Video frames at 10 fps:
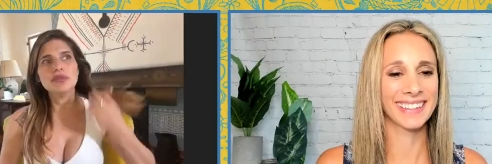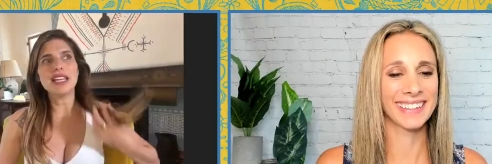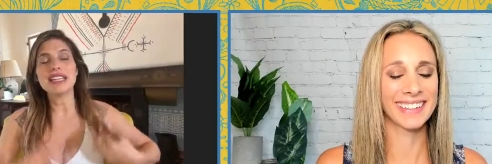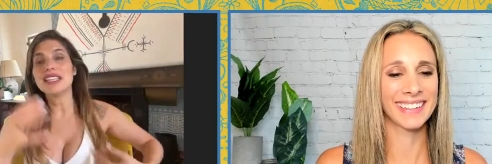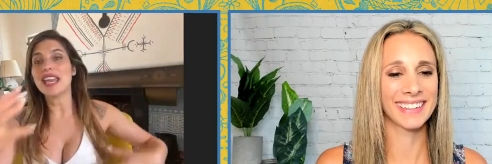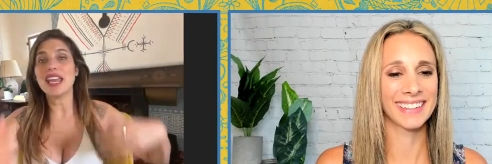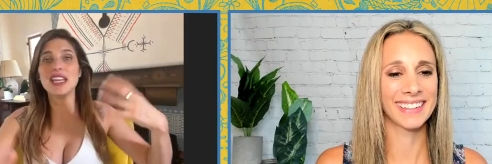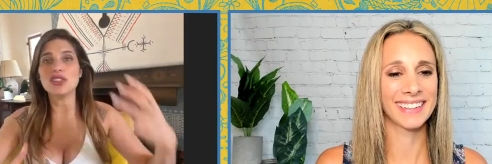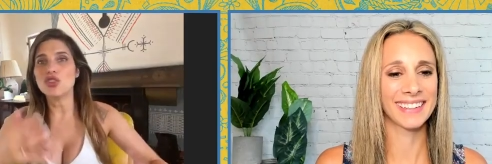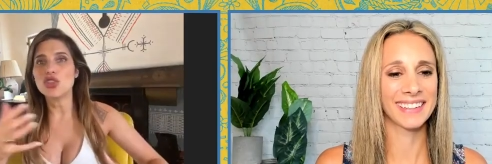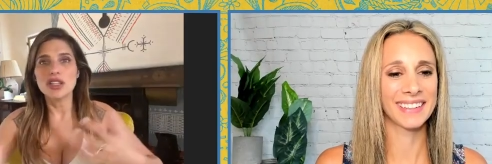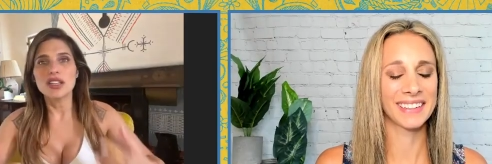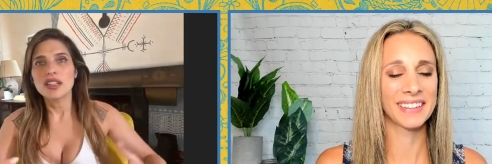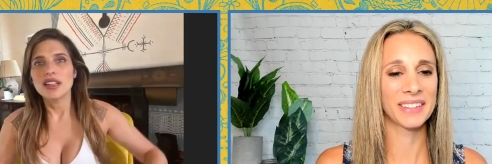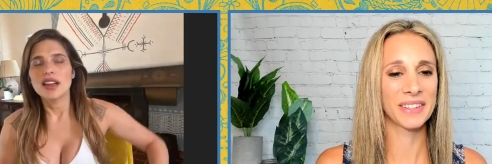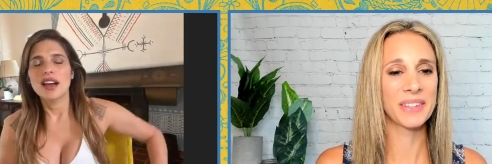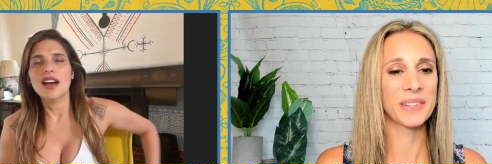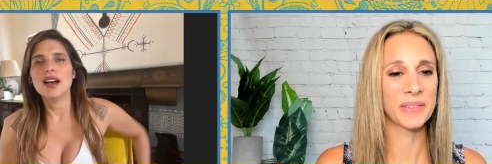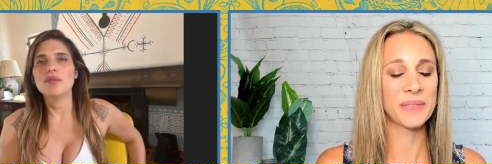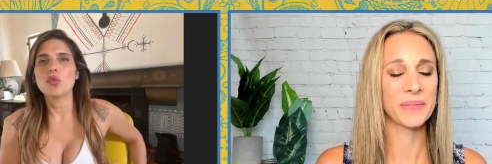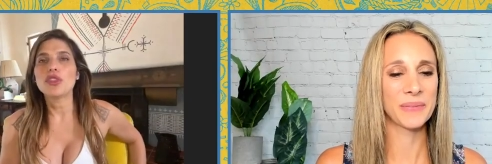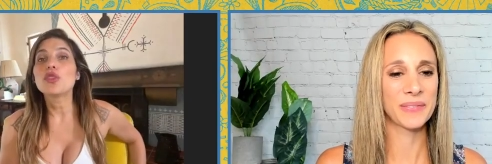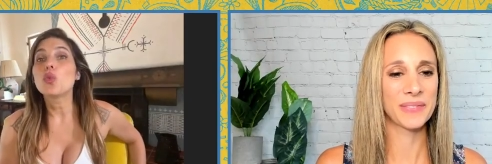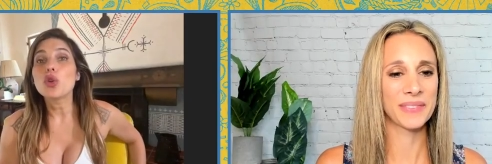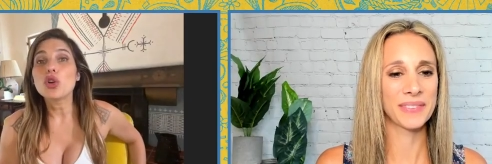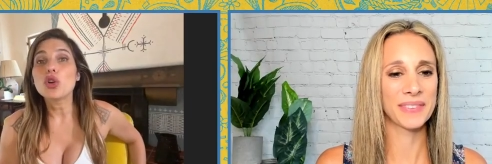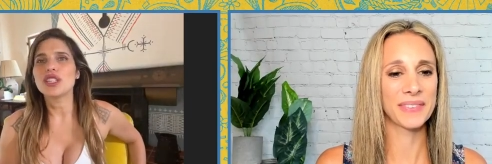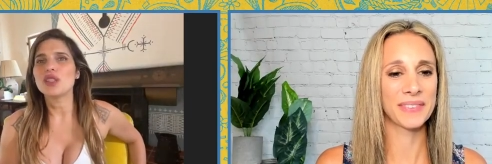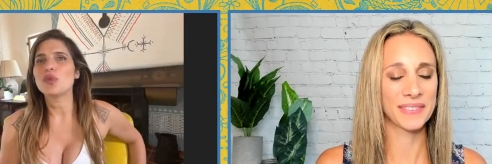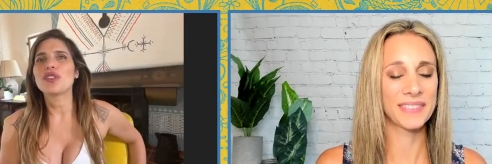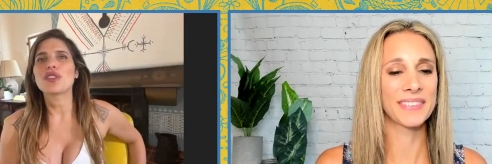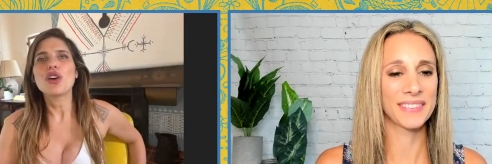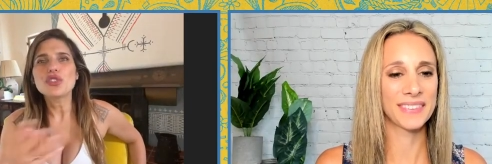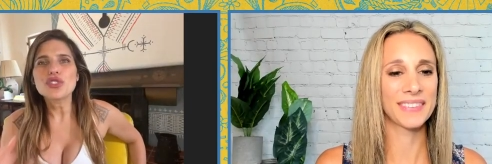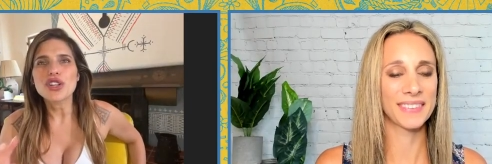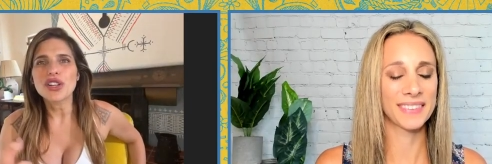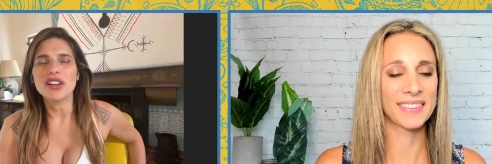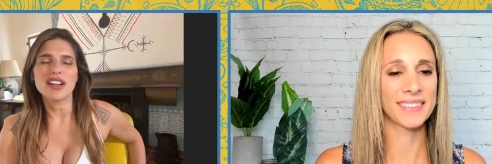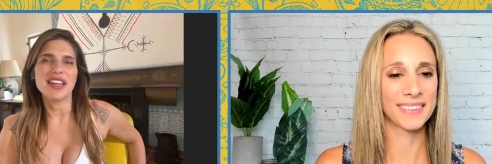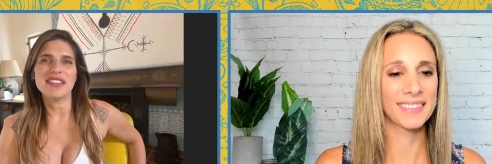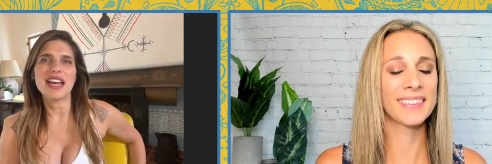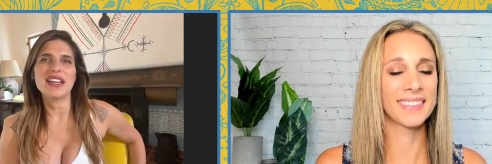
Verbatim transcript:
Speaker 1: engage with the world and with culture, and that